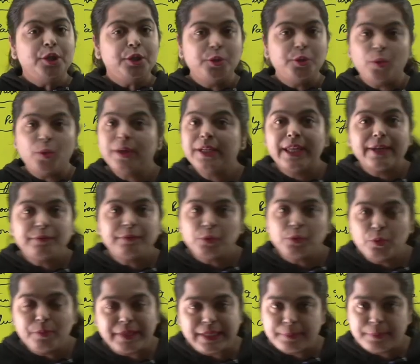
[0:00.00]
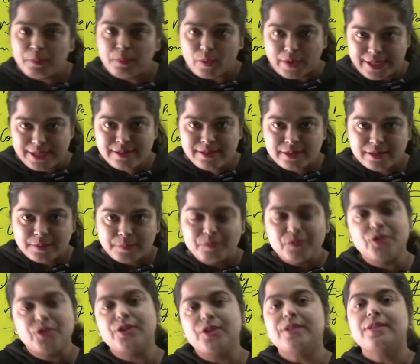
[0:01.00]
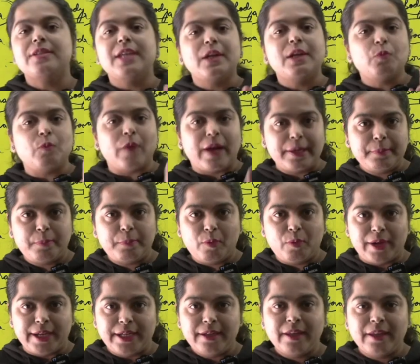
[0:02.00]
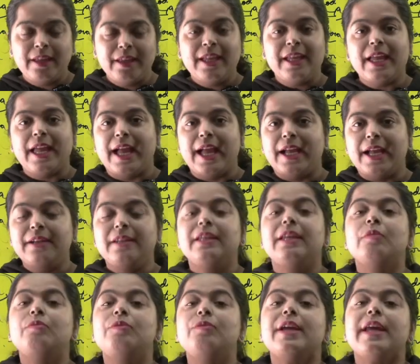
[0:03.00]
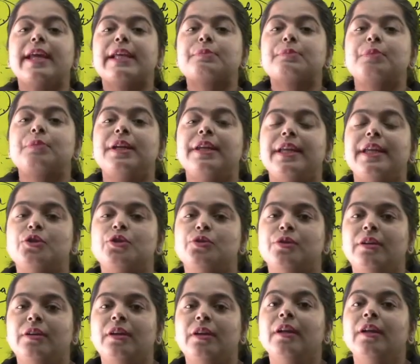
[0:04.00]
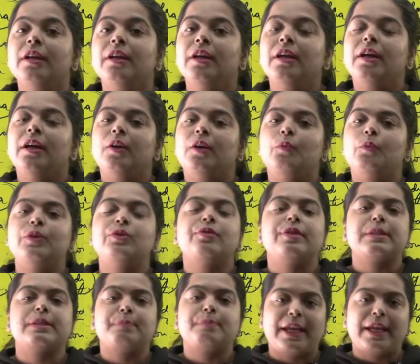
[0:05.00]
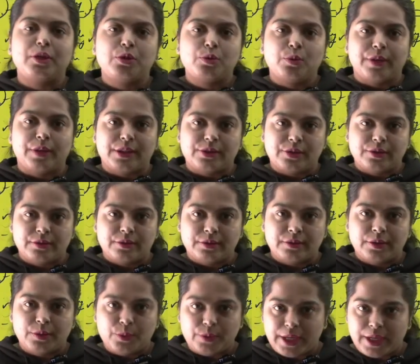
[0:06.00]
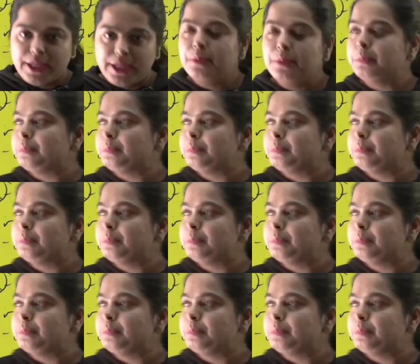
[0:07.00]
Don't give too many points, just take one point and give the explanation with respect to it, right?